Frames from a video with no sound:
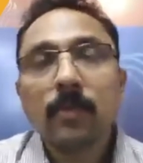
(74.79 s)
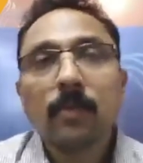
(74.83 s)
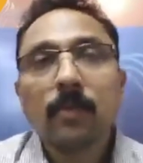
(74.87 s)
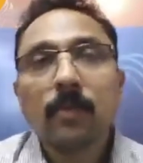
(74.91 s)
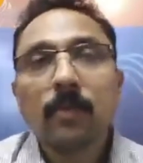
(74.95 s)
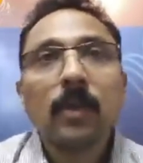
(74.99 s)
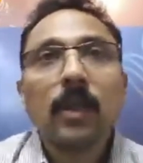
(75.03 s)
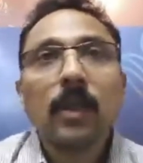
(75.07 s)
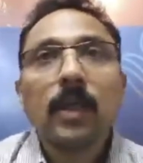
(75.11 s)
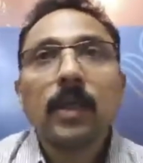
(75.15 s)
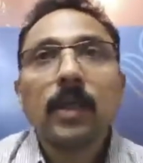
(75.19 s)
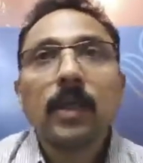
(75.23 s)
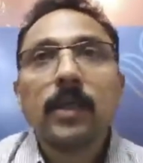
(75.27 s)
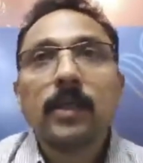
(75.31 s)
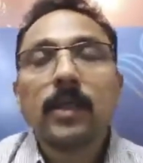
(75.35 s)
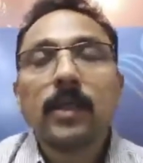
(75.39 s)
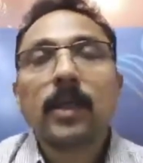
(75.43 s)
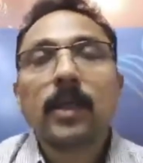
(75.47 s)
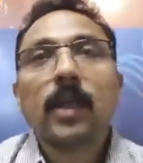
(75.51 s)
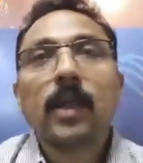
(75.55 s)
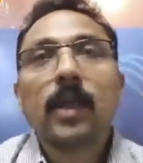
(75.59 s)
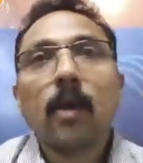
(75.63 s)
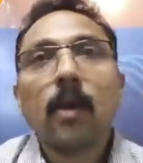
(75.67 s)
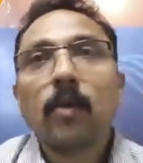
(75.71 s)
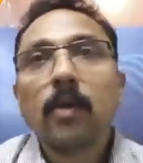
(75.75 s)
So
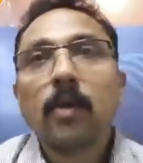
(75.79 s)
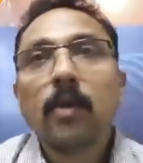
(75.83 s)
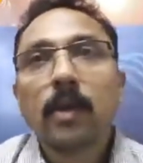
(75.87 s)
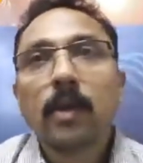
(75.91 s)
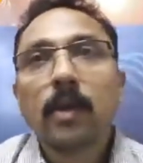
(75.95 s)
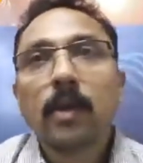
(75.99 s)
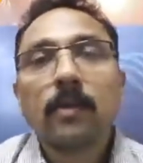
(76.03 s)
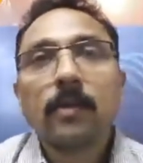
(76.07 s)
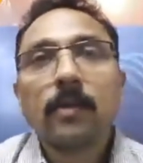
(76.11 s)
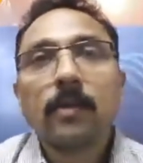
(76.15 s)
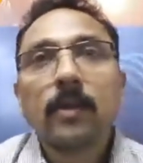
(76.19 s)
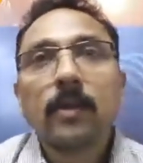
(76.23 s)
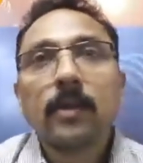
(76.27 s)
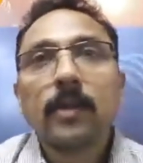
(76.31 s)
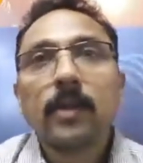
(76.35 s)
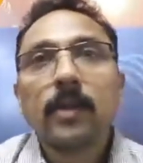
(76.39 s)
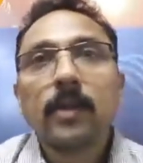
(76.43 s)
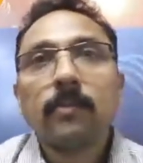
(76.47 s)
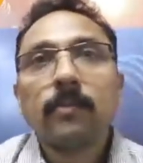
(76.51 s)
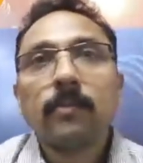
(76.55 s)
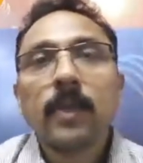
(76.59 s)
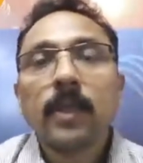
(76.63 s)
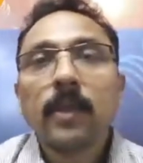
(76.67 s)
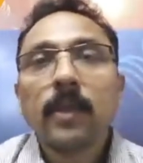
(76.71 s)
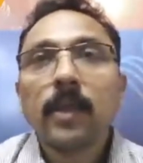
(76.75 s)
the cloud
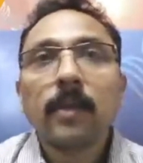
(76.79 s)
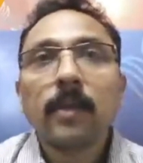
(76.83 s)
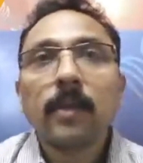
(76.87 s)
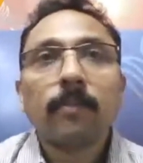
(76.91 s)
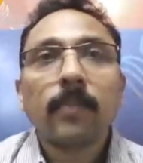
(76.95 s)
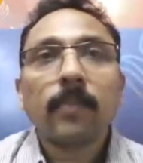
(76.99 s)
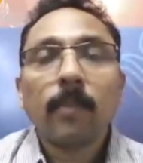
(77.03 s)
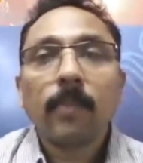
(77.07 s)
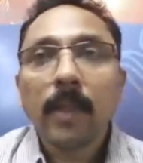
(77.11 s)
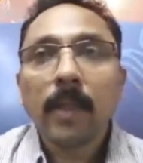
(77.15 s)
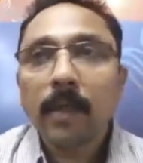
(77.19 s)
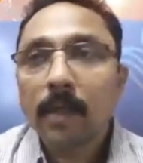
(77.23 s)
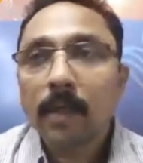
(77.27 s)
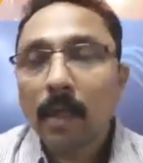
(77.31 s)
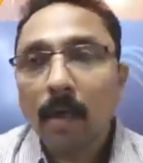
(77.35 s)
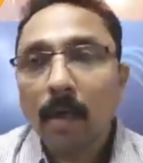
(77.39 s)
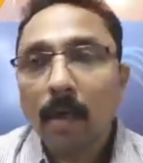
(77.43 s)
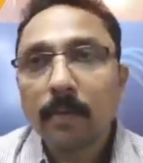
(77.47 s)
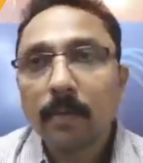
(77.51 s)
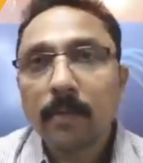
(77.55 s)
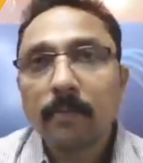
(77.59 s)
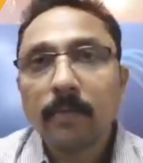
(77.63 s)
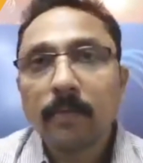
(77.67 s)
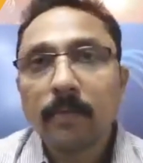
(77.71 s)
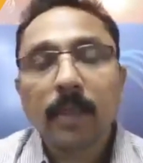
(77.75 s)
being a public
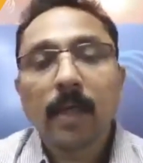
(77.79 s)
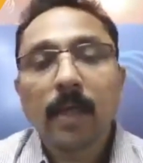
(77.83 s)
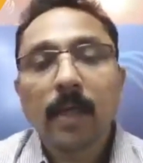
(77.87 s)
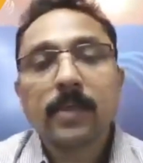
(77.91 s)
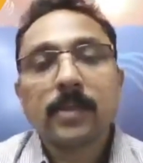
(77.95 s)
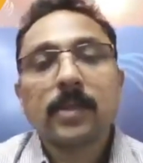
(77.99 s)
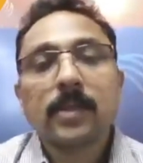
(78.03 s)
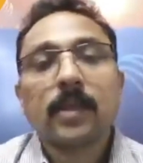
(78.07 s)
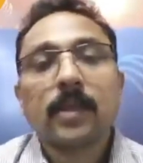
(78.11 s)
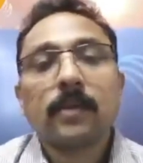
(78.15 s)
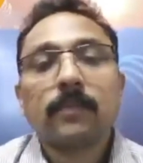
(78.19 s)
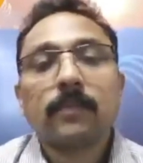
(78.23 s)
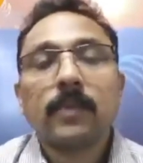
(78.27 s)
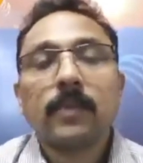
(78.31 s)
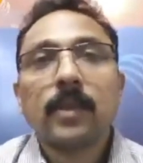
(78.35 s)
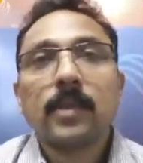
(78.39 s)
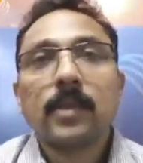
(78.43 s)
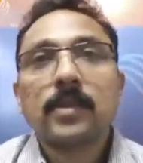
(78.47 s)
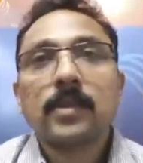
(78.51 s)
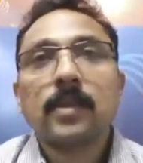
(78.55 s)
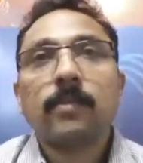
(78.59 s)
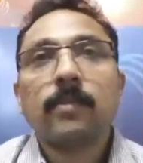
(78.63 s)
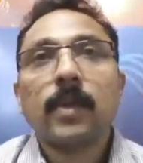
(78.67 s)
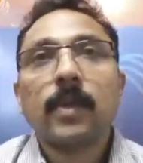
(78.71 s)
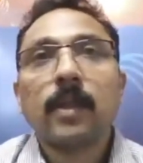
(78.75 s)
cloud, we can't say if
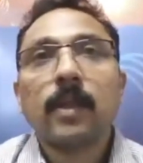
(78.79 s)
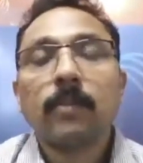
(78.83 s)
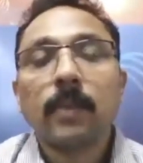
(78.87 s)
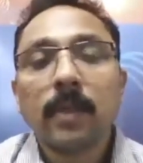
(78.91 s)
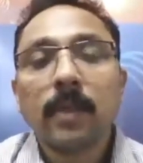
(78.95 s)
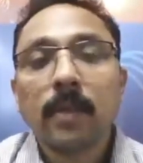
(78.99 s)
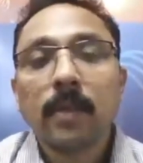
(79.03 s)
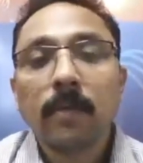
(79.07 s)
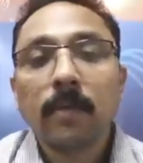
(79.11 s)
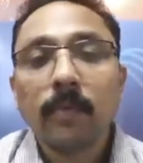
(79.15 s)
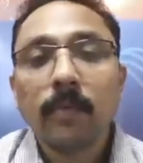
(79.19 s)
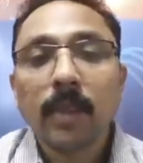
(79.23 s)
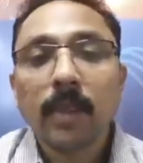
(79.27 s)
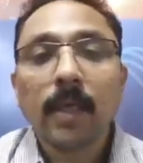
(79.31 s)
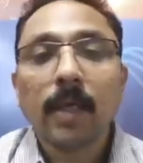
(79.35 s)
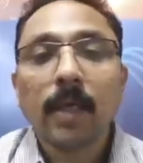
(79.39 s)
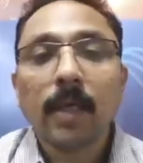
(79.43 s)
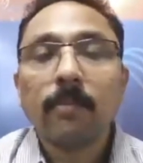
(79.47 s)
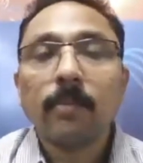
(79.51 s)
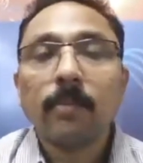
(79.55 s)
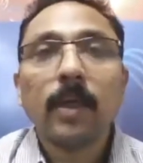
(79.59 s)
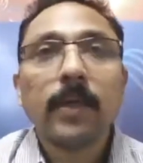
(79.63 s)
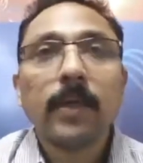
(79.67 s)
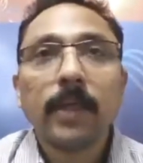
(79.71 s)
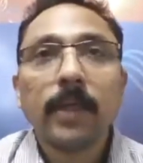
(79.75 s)
there's a perimeter we
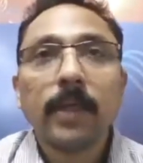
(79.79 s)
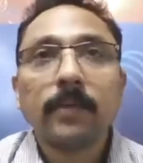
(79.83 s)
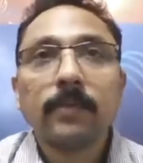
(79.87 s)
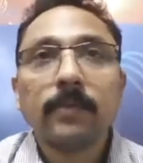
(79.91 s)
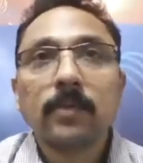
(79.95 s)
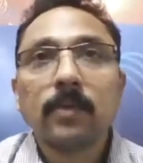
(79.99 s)
can build it.